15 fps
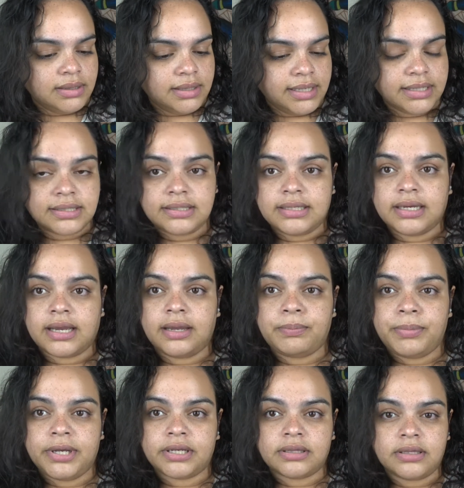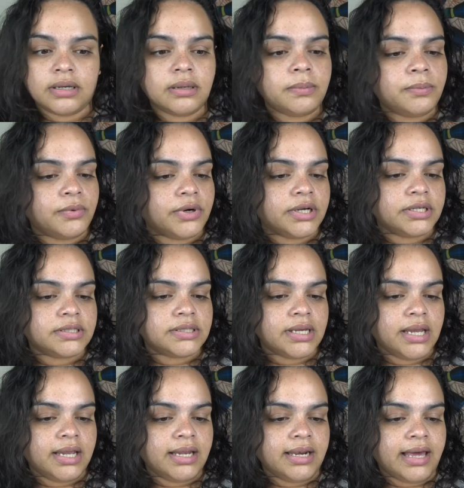Next thing I picked up was
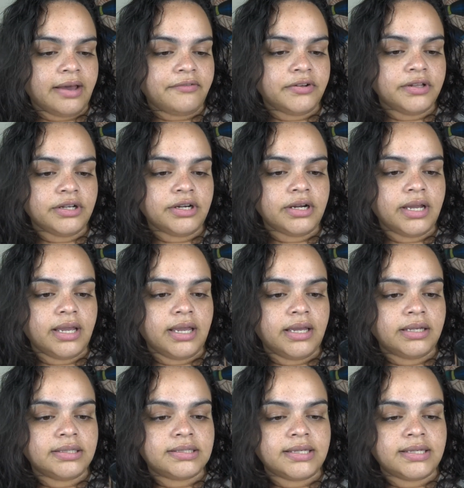a lavender and